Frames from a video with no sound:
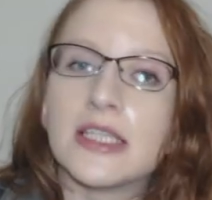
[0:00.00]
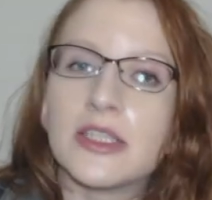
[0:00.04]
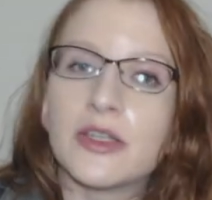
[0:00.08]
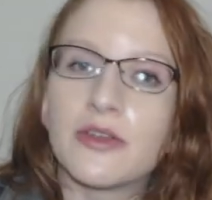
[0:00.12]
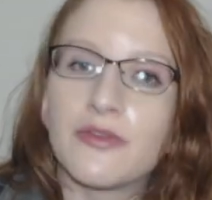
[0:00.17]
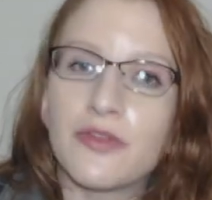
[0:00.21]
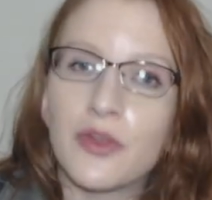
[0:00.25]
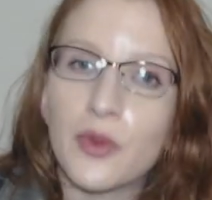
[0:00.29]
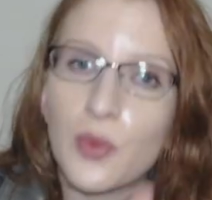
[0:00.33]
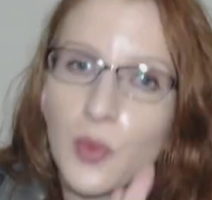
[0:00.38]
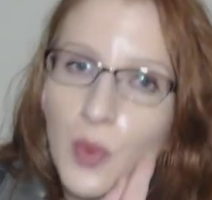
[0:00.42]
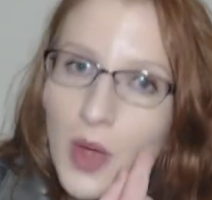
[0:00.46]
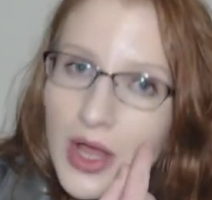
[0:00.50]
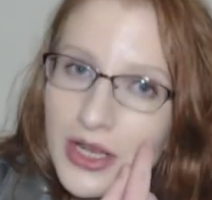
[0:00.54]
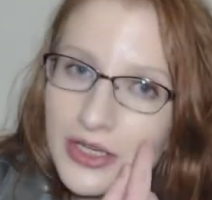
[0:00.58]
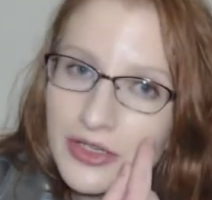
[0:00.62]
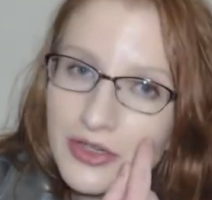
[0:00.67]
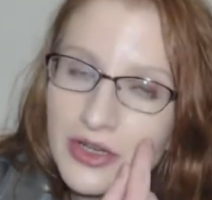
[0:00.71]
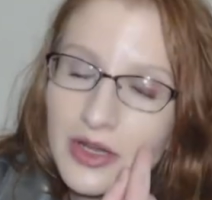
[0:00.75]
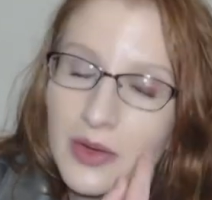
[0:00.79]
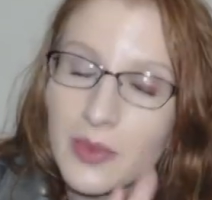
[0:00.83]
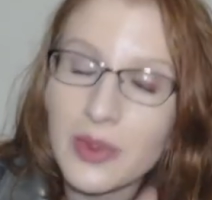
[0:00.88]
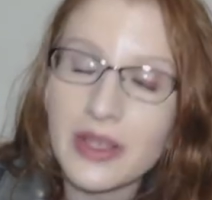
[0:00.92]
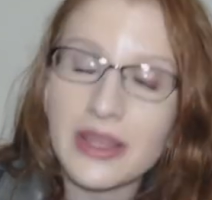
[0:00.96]
So if you're
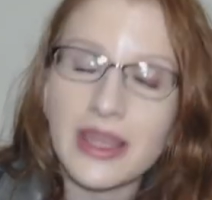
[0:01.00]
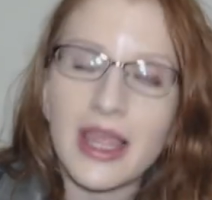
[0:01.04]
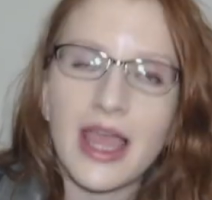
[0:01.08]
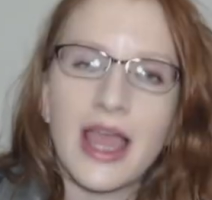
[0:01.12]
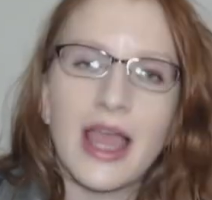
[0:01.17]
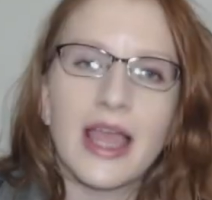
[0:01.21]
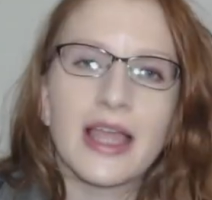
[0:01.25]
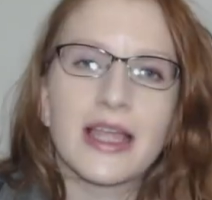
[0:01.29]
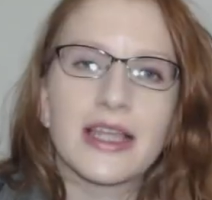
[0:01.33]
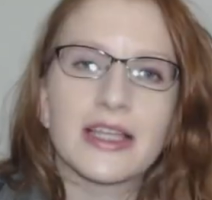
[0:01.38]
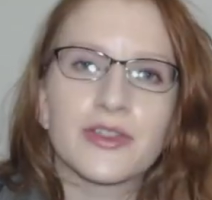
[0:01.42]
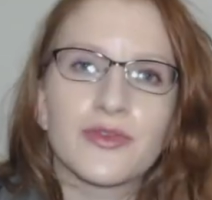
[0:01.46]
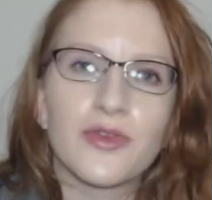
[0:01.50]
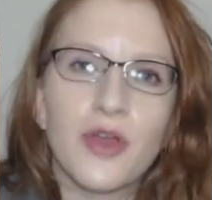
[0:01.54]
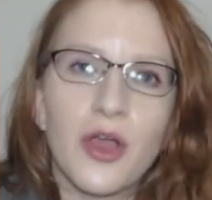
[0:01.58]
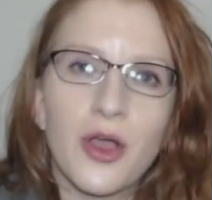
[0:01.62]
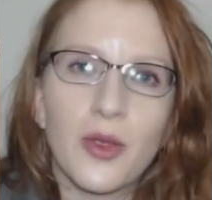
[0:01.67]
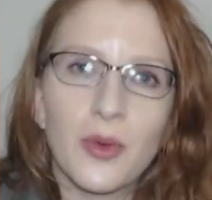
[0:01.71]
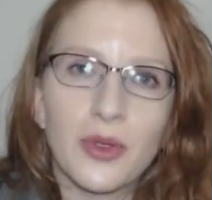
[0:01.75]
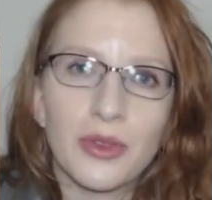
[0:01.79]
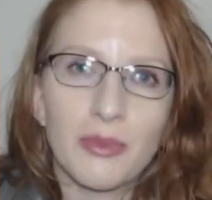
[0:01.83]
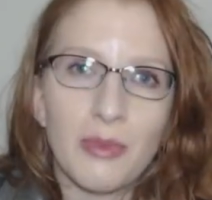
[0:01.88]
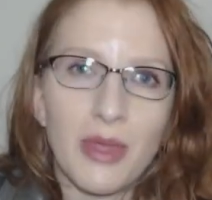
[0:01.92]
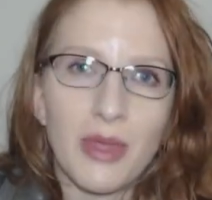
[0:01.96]
wondering what the heck is
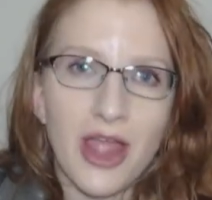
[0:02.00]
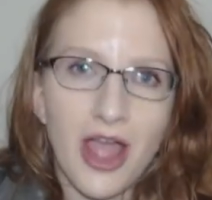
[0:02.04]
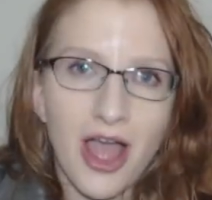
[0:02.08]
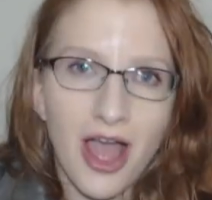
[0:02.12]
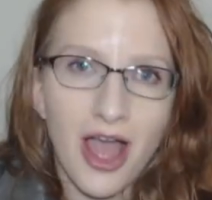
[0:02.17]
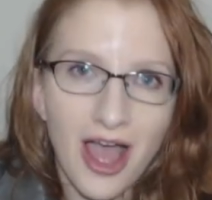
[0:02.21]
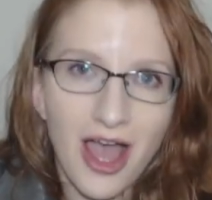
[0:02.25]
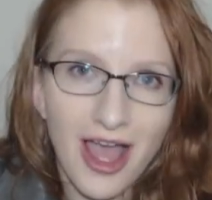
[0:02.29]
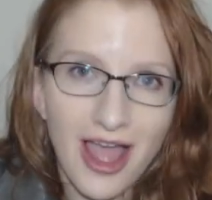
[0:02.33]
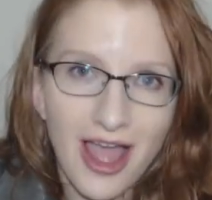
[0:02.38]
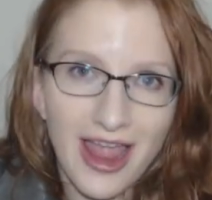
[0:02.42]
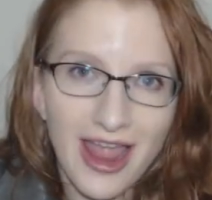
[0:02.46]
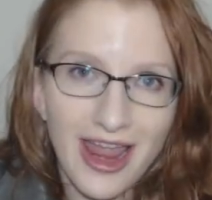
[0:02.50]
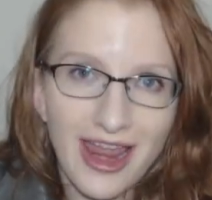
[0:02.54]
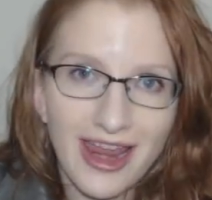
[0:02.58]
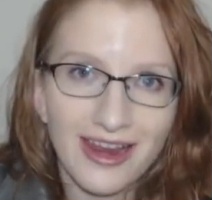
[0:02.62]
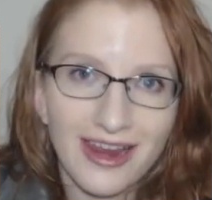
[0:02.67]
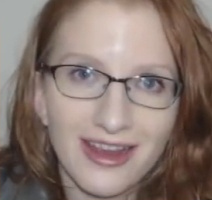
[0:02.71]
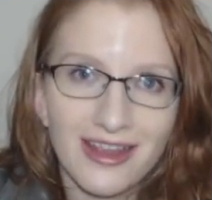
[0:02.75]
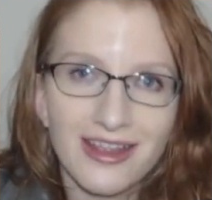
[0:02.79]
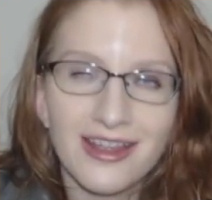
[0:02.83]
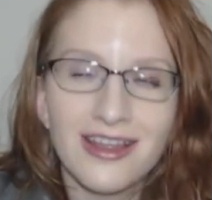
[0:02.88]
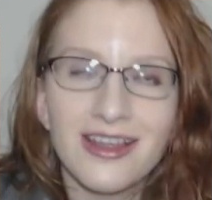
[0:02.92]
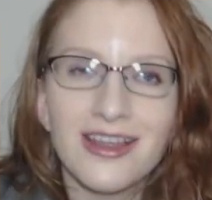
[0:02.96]
wrong with my
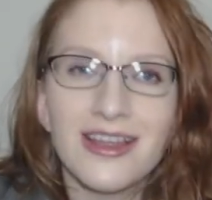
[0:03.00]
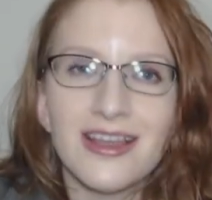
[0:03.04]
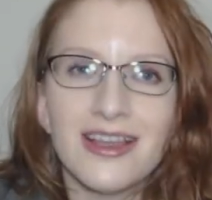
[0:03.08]
eye,